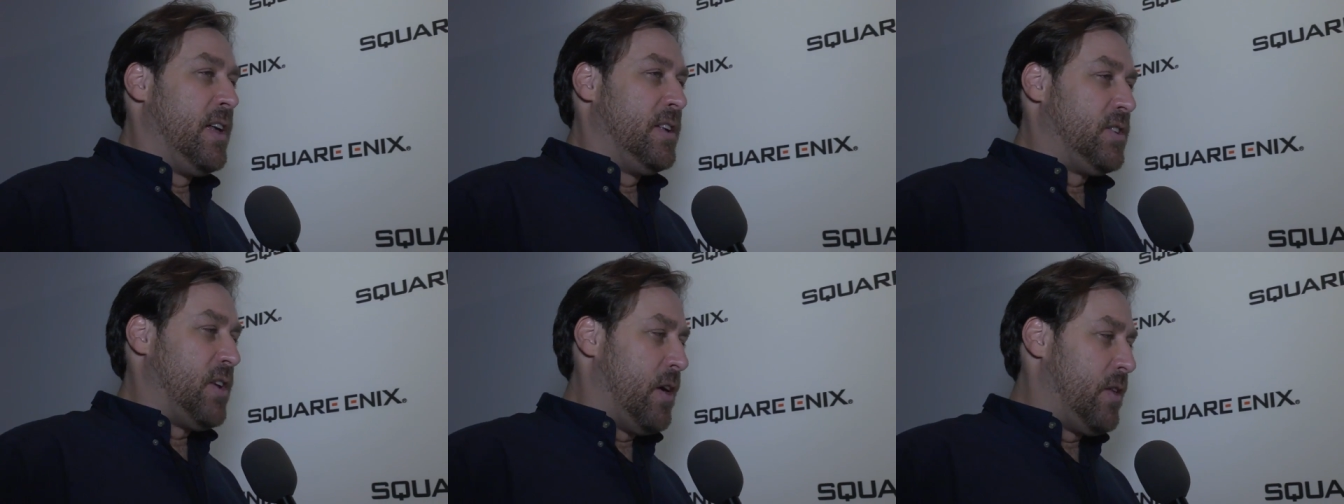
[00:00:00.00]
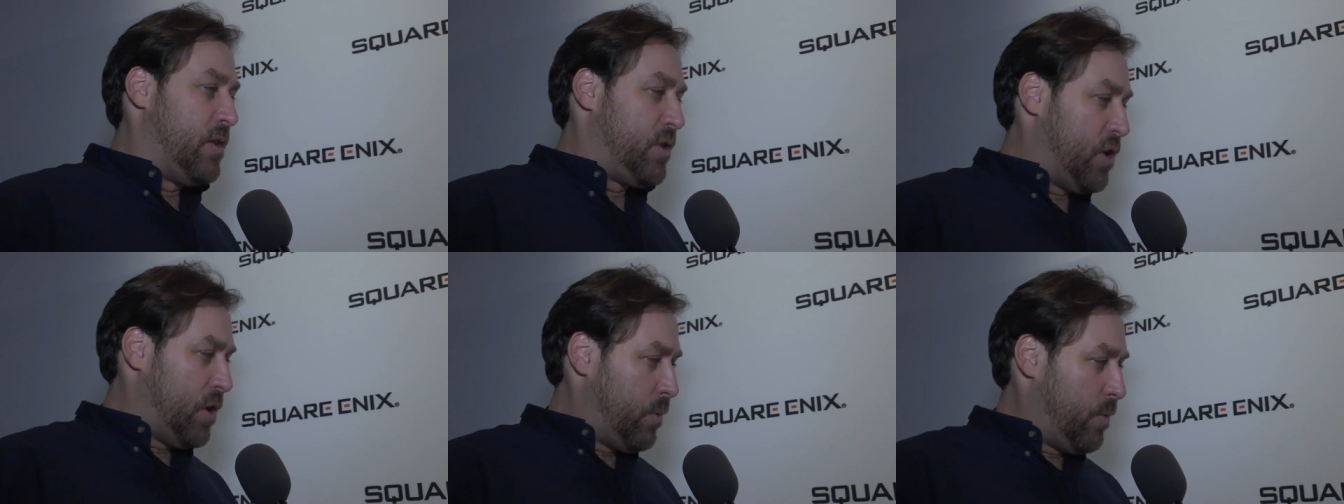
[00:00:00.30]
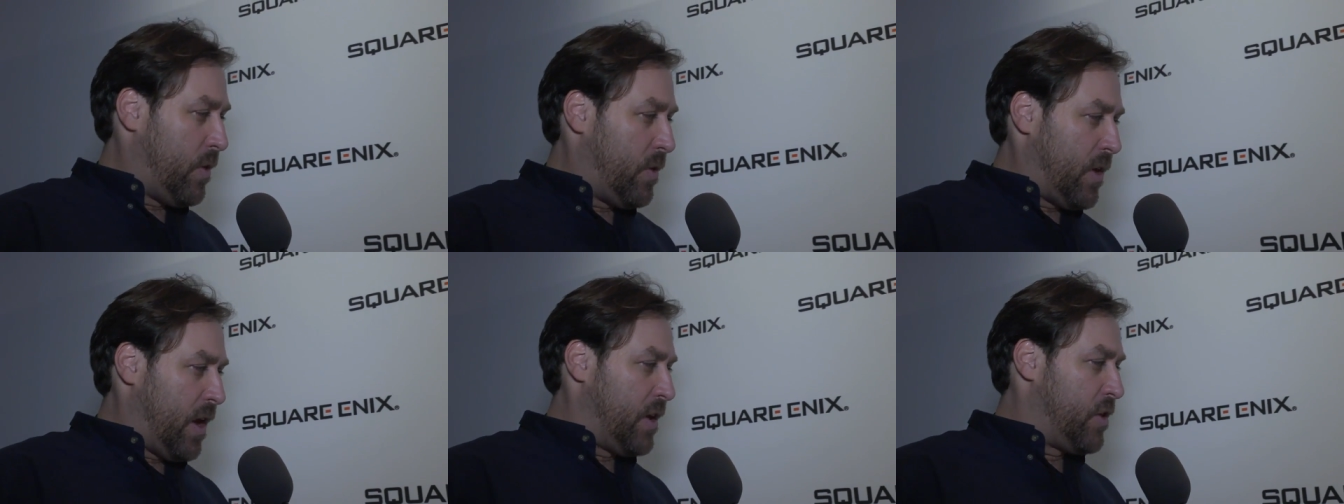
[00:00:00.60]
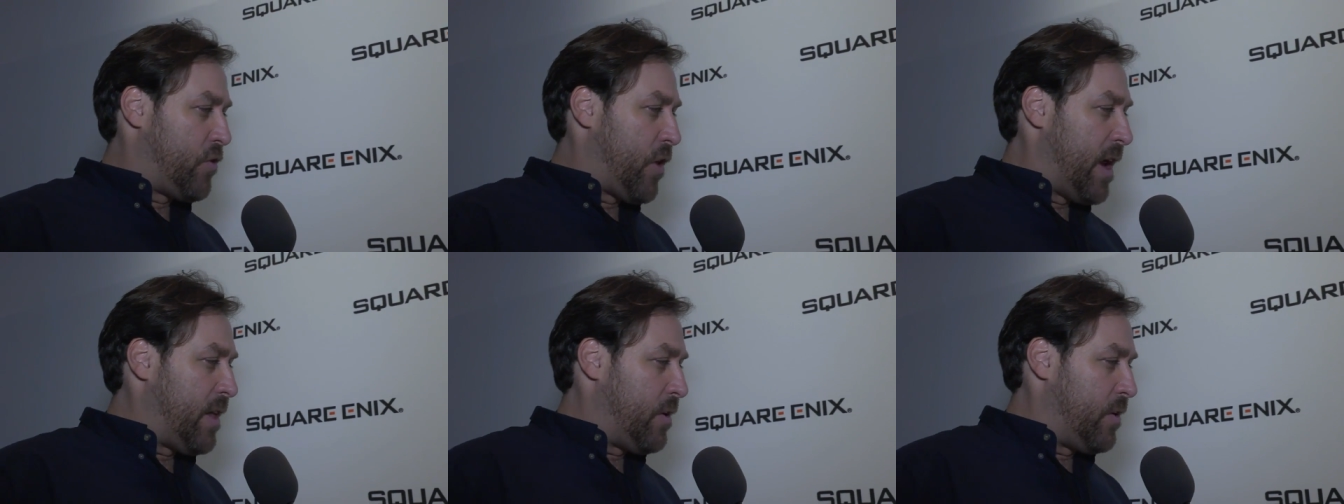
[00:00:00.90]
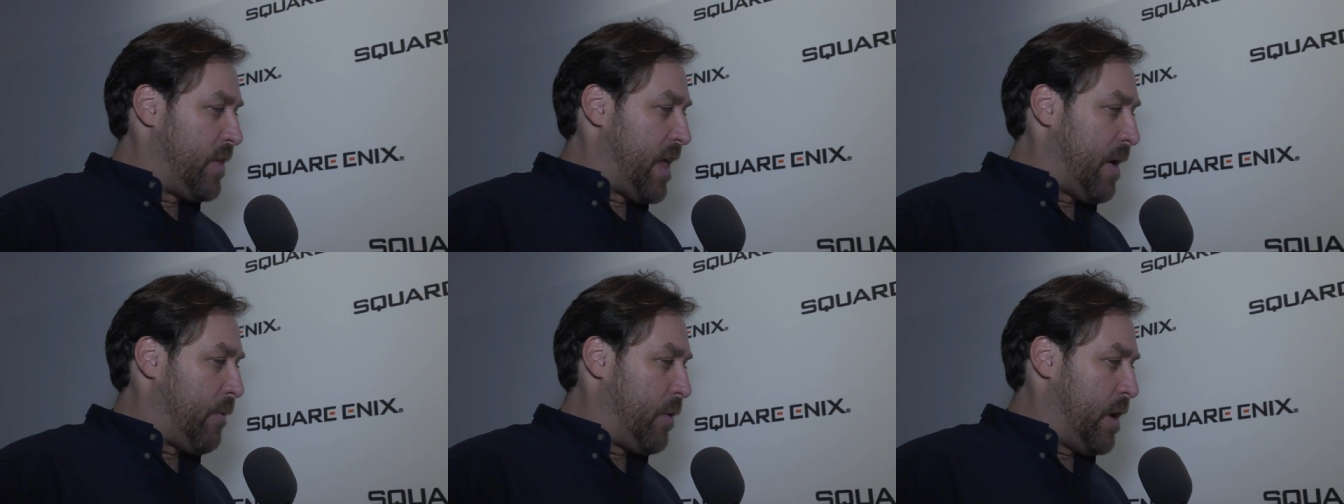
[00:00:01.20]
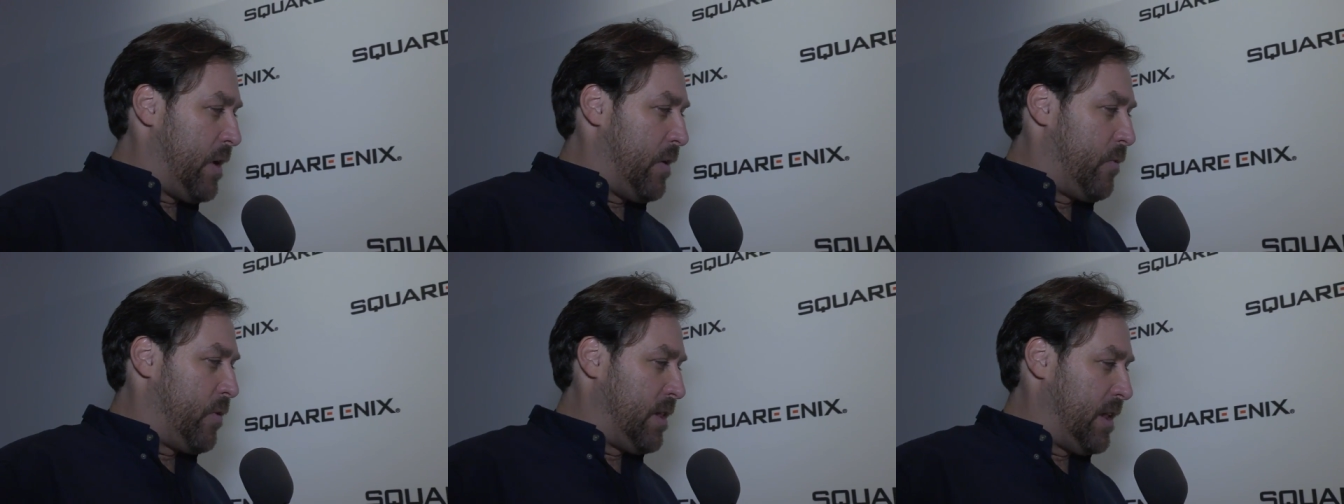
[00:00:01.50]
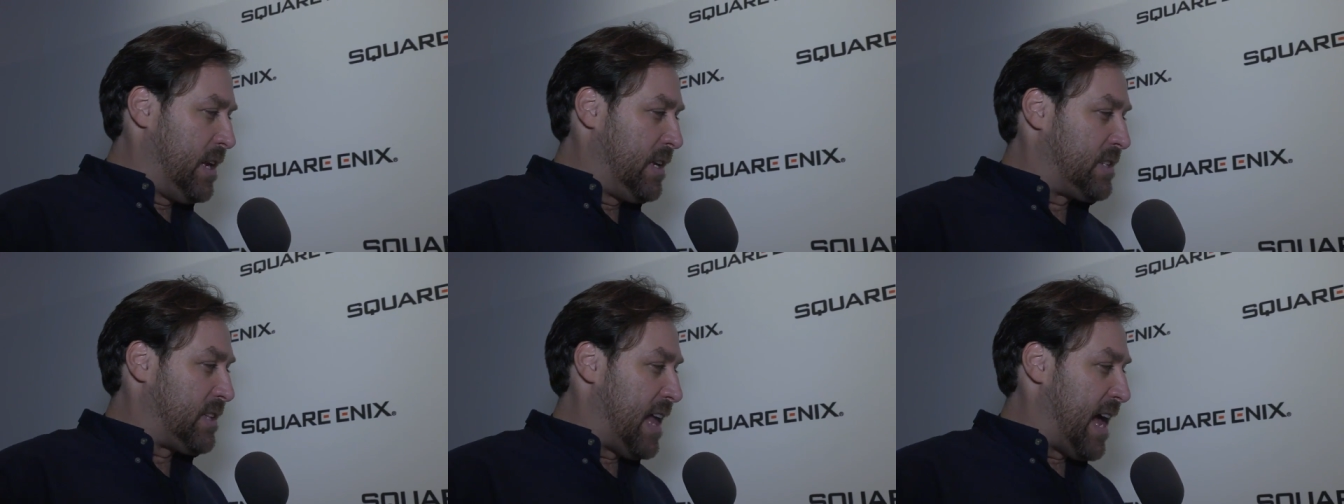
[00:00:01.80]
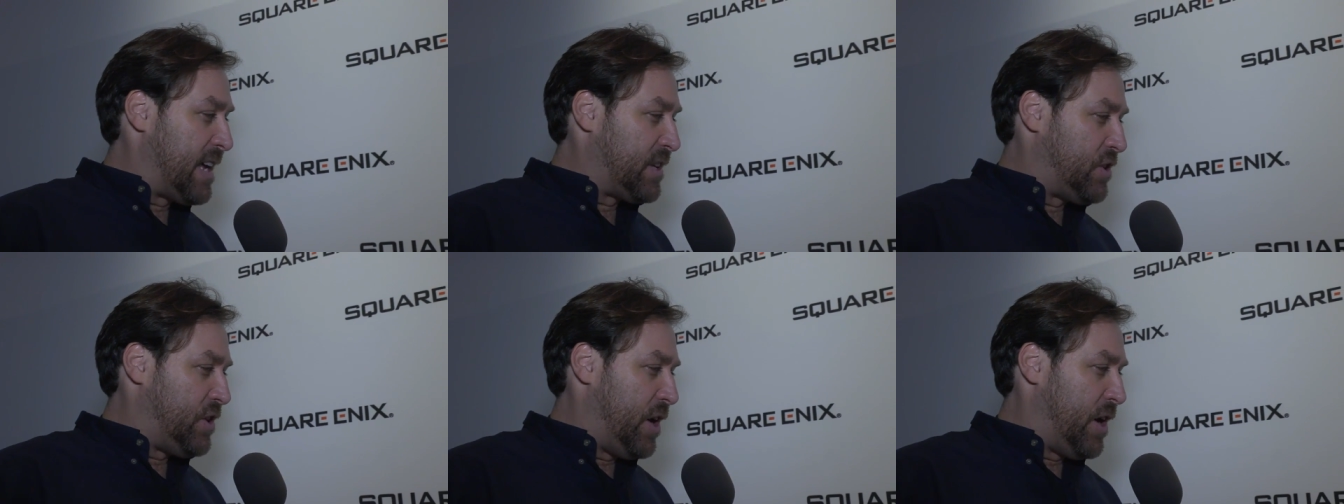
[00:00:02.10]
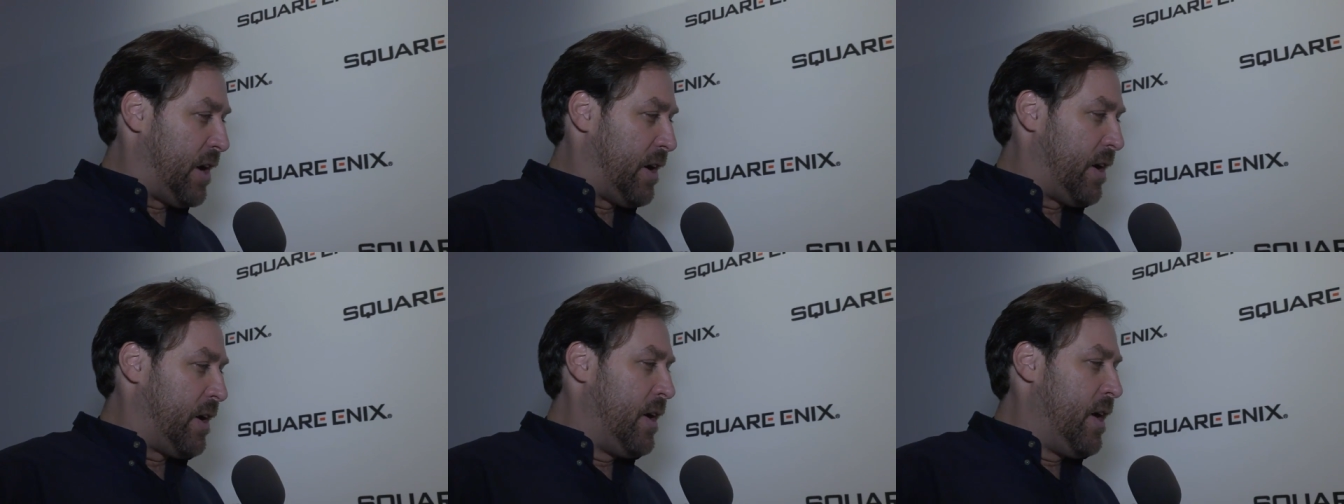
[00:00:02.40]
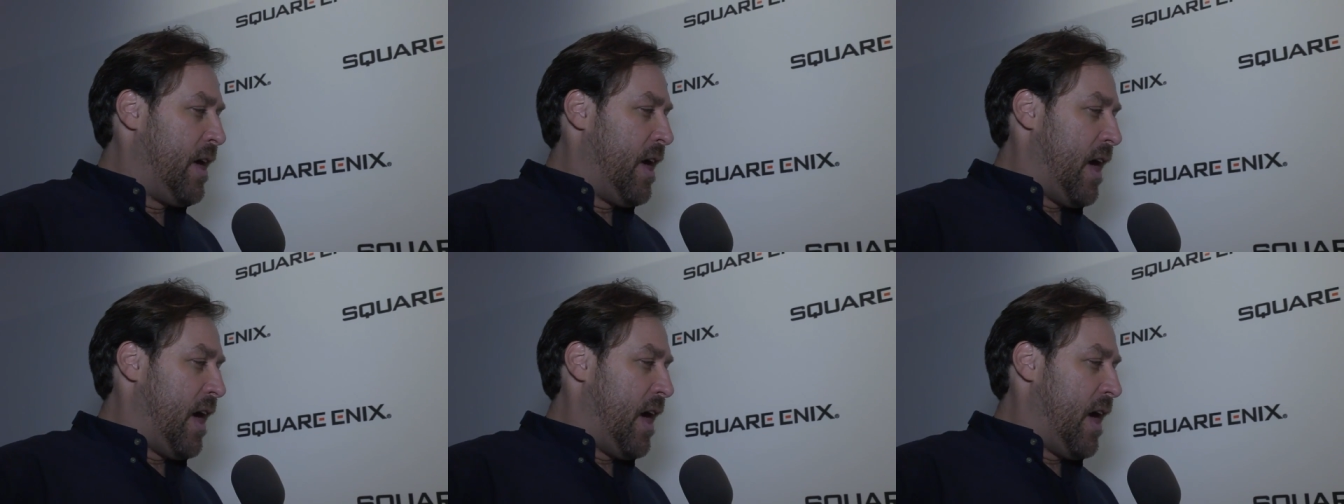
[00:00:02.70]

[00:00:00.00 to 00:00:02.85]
So the, two, the trailer that we released last year